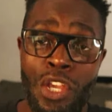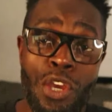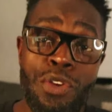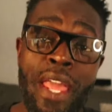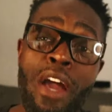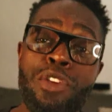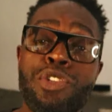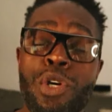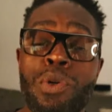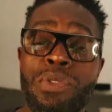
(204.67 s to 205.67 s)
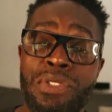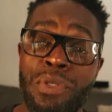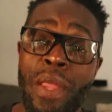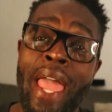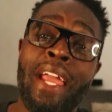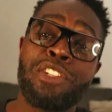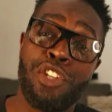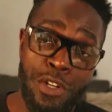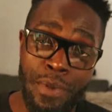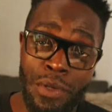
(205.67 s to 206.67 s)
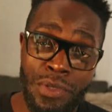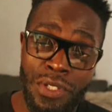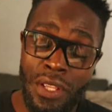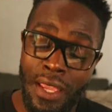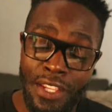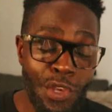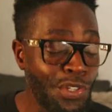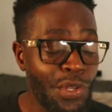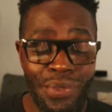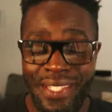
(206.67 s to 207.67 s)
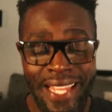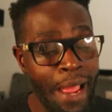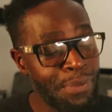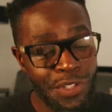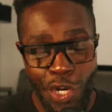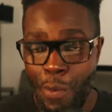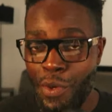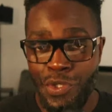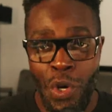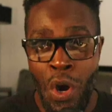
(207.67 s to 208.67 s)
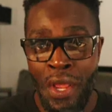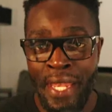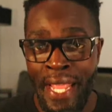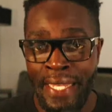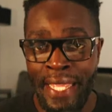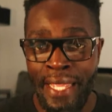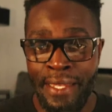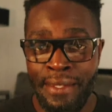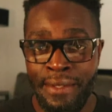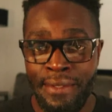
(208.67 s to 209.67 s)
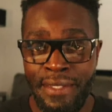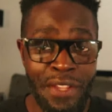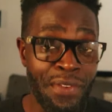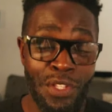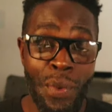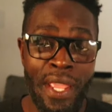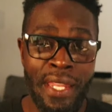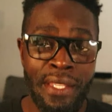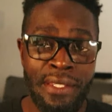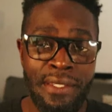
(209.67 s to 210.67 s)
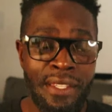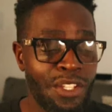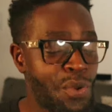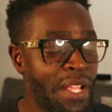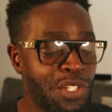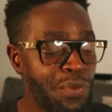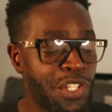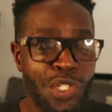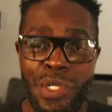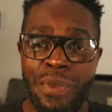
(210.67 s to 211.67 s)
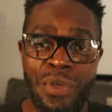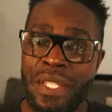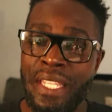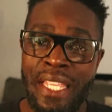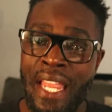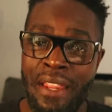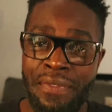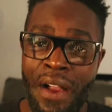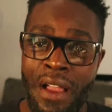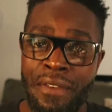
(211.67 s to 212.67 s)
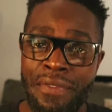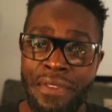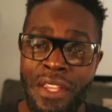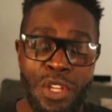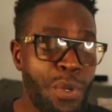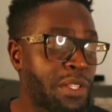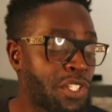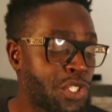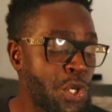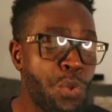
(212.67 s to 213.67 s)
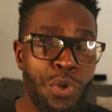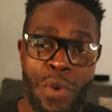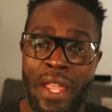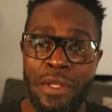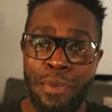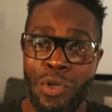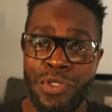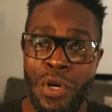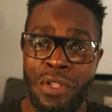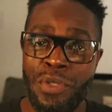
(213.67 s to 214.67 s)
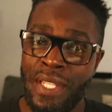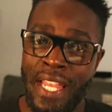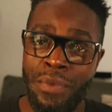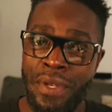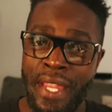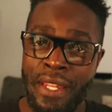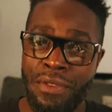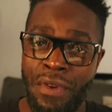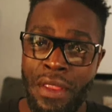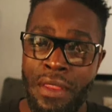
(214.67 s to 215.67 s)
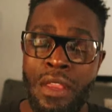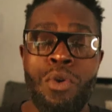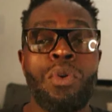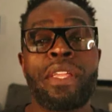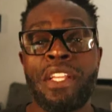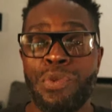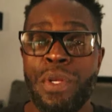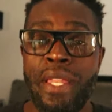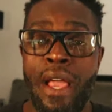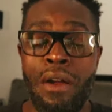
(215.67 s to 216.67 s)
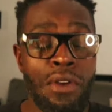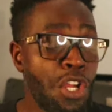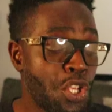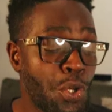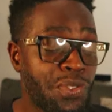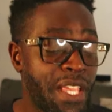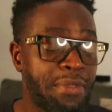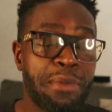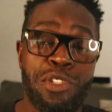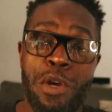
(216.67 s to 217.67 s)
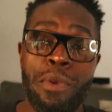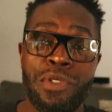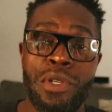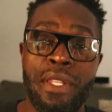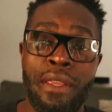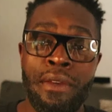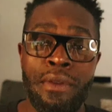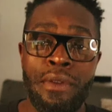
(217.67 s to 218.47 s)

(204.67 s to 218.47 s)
now you chose to add turbos. You just don't slap the turbos on and then leave it the way it is. You had to retune when you did E85. You had to tune when you add the bolt-ons on 91-93. Well, guess what now? You'll slap some turbos on there.